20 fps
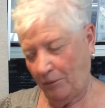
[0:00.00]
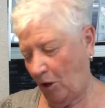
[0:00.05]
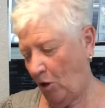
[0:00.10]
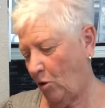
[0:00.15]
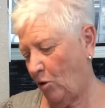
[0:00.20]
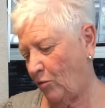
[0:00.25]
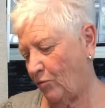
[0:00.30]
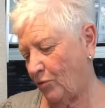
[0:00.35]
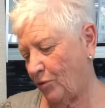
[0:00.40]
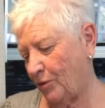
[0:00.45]
them
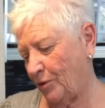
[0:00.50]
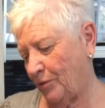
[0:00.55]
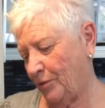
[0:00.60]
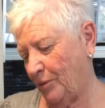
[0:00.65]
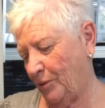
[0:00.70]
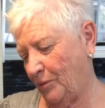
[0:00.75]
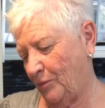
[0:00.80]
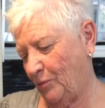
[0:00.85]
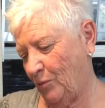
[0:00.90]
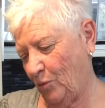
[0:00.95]
over
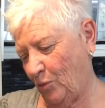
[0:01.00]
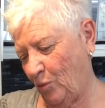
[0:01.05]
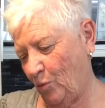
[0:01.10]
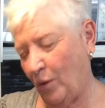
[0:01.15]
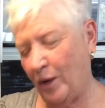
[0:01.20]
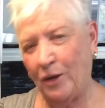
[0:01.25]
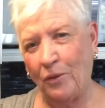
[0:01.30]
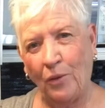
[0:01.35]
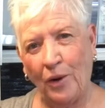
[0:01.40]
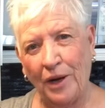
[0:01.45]

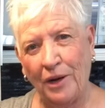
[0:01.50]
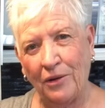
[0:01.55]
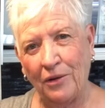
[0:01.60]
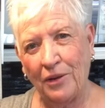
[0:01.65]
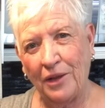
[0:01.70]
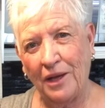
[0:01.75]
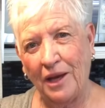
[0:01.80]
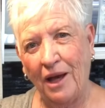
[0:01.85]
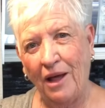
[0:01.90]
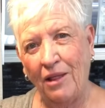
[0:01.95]
one way or
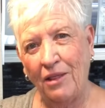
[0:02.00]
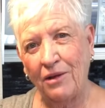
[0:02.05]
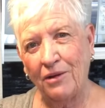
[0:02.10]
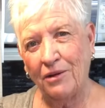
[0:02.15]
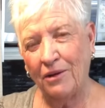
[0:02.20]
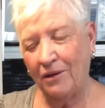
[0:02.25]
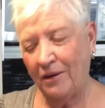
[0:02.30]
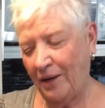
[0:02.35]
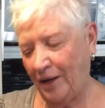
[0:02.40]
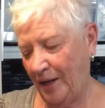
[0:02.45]
the
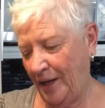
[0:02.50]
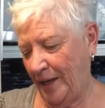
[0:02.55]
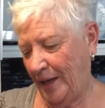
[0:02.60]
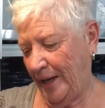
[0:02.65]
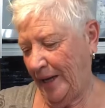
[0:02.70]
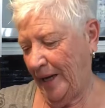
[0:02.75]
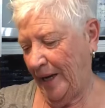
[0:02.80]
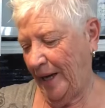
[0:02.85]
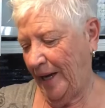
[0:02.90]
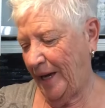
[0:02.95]
other,
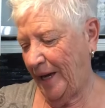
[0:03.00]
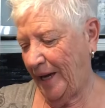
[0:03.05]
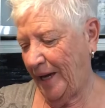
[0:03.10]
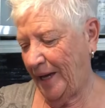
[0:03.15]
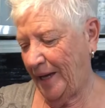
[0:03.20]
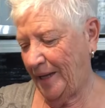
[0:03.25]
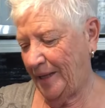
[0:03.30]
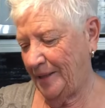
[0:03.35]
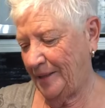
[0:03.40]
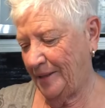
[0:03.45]

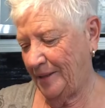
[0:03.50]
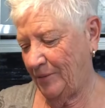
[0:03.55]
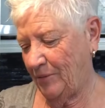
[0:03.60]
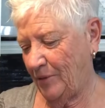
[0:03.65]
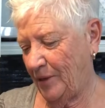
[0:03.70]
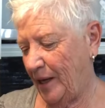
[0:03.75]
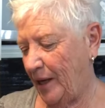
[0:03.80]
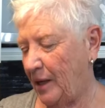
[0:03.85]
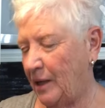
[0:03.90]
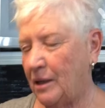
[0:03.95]
and
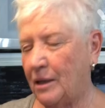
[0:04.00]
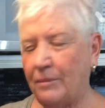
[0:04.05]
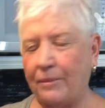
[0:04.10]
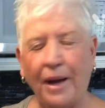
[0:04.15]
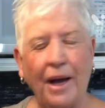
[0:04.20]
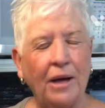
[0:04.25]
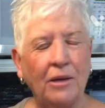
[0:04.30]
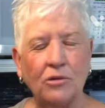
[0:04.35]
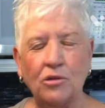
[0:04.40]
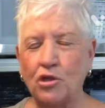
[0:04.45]
they come
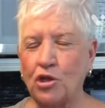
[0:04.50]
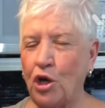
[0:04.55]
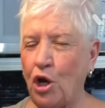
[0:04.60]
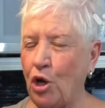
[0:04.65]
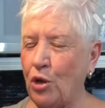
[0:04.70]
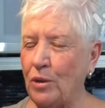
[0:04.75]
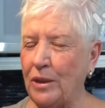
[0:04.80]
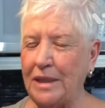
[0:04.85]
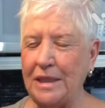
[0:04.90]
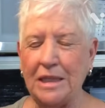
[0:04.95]
out
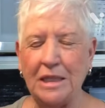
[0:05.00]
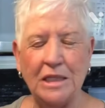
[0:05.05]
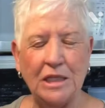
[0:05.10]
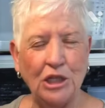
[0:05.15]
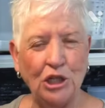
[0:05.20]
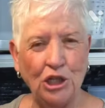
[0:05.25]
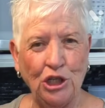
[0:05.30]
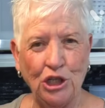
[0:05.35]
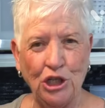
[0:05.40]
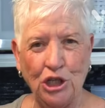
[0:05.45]
totally
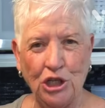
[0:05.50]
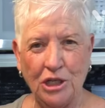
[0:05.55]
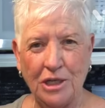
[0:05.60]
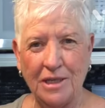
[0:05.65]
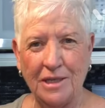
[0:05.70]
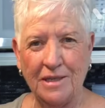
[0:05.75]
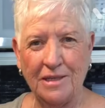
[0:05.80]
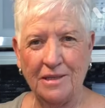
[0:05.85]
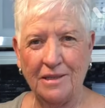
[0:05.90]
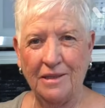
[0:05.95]

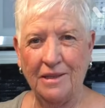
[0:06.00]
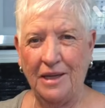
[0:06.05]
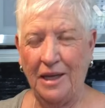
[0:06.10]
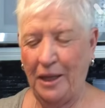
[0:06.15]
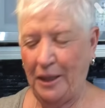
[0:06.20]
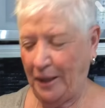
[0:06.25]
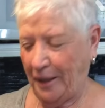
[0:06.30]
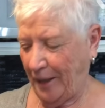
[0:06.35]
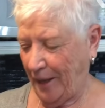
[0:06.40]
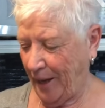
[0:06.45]
delicious.
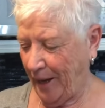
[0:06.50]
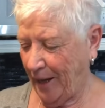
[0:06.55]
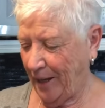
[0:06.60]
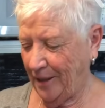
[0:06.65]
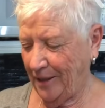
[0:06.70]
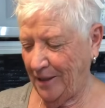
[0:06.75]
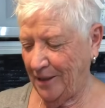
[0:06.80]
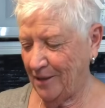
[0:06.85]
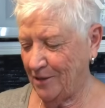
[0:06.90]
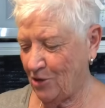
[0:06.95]

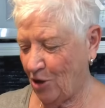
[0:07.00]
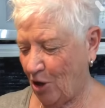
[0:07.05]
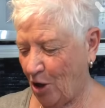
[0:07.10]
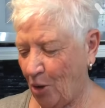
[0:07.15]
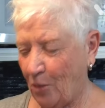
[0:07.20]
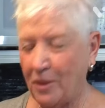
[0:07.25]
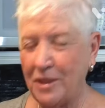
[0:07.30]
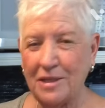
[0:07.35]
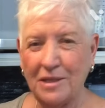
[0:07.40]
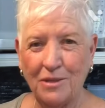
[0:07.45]
And it's
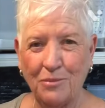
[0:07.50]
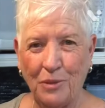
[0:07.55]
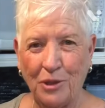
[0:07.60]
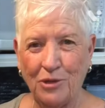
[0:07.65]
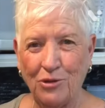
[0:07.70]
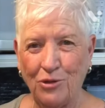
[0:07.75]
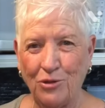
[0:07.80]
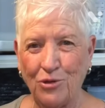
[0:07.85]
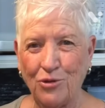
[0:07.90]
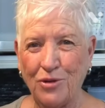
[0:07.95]
always a
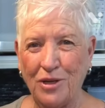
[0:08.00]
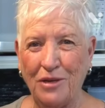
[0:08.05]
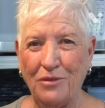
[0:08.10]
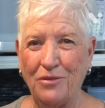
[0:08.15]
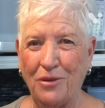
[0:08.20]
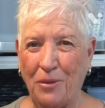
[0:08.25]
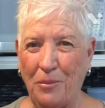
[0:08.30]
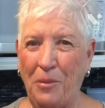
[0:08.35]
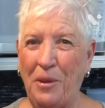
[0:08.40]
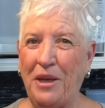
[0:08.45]
special treat
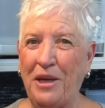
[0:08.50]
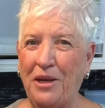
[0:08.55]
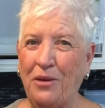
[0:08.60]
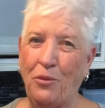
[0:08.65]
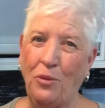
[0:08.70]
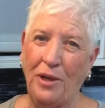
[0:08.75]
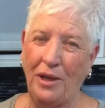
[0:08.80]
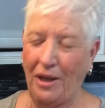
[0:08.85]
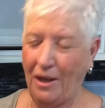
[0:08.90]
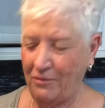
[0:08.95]
for me
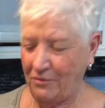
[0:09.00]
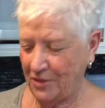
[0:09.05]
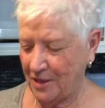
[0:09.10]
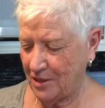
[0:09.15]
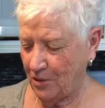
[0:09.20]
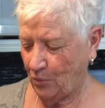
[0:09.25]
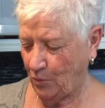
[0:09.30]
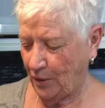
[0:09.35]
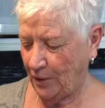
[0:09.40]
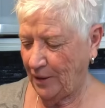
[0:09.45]
when I
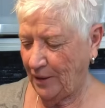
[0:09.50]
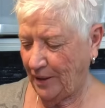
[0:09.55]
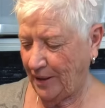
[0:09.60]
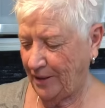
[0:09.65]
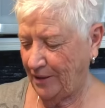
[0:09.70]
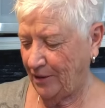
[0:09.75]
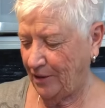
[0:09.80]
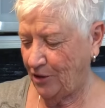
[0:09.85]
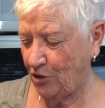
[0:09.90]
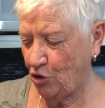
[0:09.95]
visit with
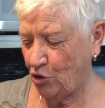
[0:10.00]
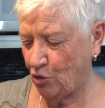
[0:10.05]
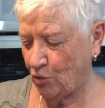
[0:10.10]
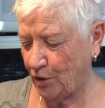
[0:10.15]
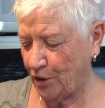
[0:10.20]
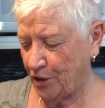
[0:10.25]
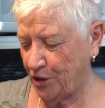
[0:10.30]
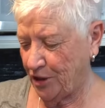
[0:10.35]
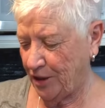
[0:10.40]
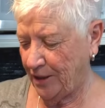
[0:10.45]
Linda in
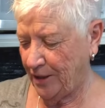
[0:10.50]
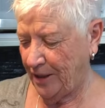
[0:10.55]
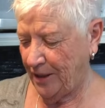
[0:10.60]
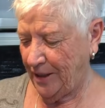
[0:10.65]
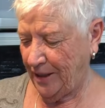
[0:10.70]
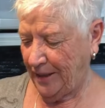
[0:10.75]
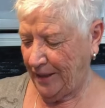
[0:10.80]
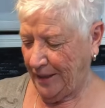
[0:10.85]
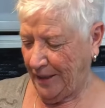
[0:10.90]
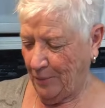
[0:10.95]
Georgia,
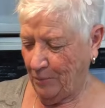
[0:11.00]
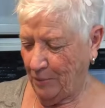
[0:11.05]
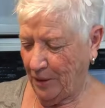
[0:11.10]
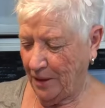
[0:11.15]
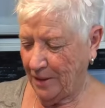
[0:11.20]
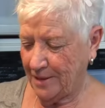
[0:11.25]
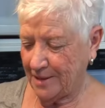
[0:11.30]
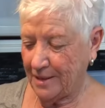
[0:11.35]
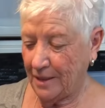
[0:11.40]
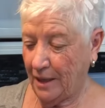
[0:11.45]

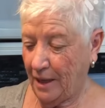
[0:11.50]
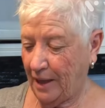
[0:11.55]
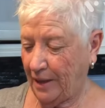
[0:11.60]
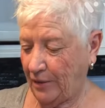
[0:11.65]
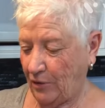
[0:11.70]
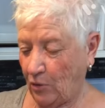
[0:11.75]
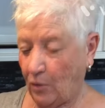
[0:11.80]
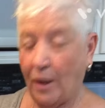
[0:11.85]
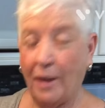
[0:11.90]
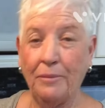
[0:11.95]
because I
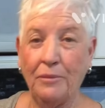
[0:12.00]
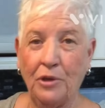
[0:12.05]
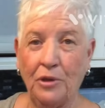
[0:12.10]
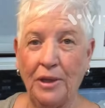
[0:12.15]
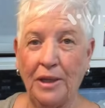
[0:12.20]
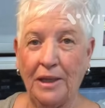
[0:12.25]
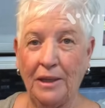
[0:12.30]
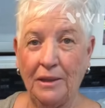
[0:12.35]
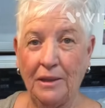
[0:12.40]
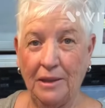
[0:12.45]
know I'm going
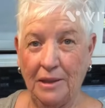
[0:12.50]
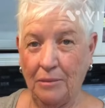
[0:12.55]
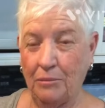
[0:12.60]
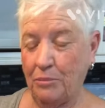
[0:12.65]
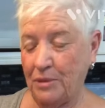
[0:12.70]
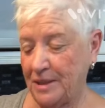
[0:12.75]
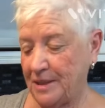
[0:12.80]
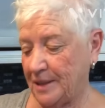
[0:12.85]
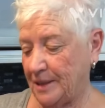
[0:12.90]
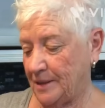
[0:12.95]
to get
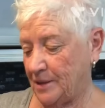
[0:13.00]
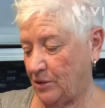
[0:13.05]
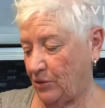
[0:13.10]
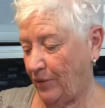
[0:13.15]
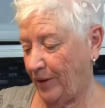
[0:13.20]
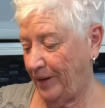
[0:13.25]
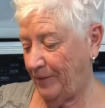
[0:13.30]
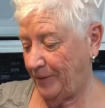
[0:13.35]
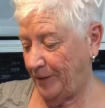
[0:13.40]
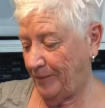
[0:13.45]
biscuits and
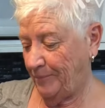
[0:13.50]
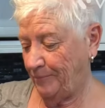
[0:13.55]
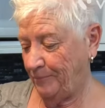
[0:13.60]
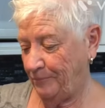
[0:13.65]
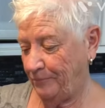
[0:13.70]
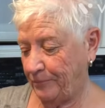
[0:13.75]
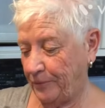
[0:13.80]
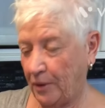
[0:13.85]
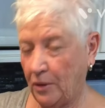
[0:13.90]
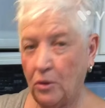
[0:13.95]
gravy,
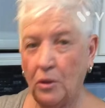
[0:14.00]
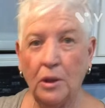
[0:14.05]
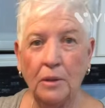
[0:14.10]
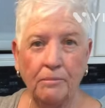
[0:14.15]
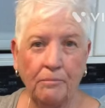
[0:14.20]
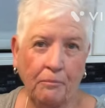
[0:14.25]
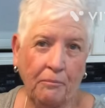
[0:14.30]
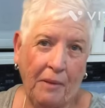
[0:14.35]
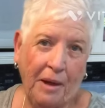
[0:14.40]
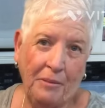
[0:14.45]

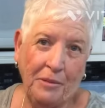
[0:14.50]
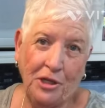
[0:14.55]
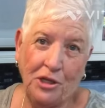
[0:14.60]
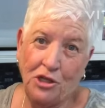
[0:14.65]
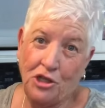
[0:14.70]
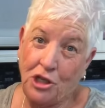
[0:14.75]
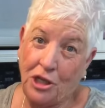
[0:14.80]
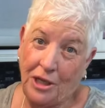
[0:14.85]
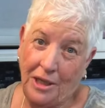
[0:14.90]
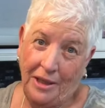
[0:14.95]
maybe
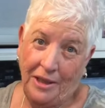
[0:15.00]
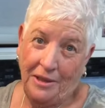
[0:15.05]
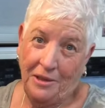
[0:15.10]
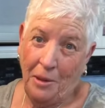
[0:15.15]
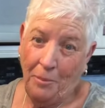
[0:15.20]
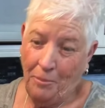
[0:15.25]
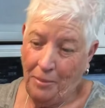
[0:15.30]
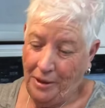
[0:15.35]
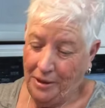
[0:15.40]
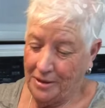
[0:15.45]
chicken and
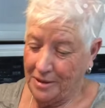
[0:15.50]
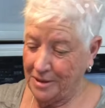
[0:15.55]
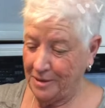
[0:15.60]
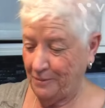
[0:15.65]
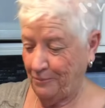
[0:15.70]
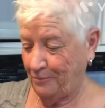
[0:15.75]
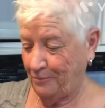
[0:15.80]
dumplings,